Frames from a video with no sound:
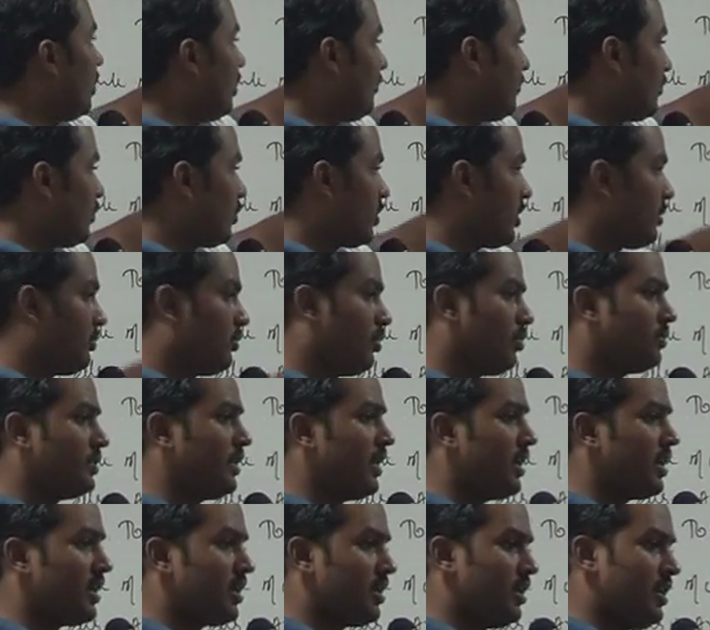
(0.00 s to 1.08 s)
if you remove
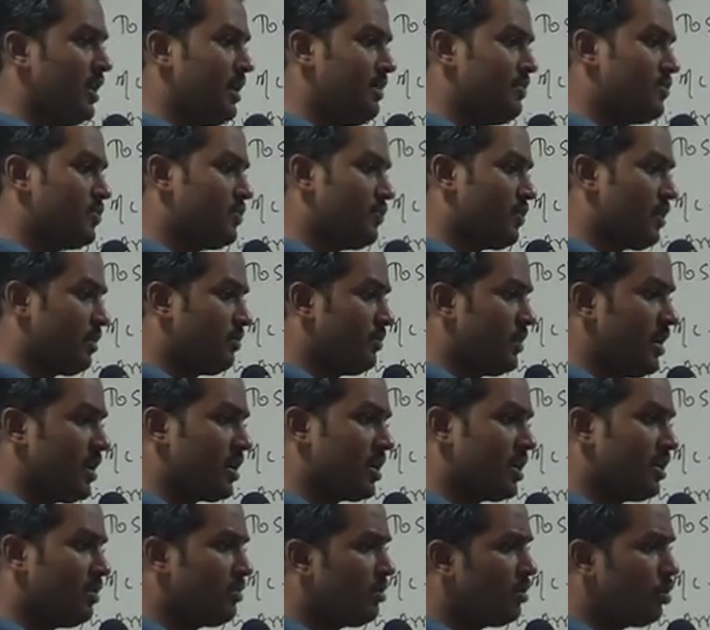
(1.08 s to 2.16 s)
their names from the
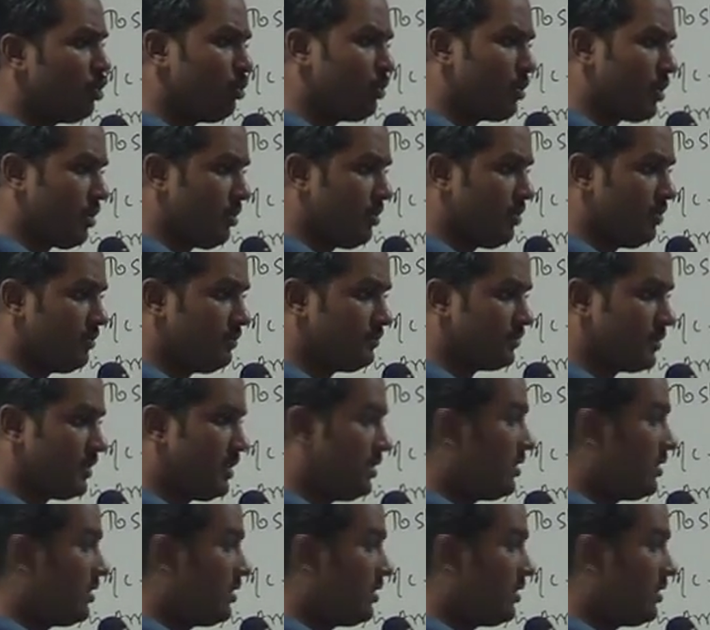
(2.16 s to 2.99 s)
account, no problem.